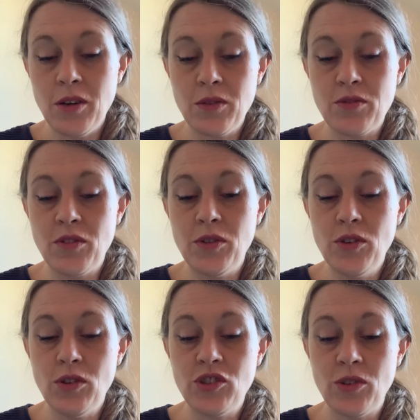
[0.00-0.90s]
who through
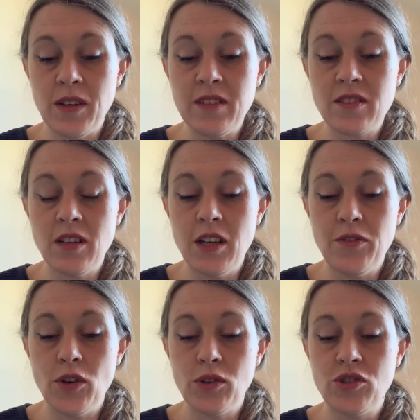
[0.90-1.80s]
your choice to live your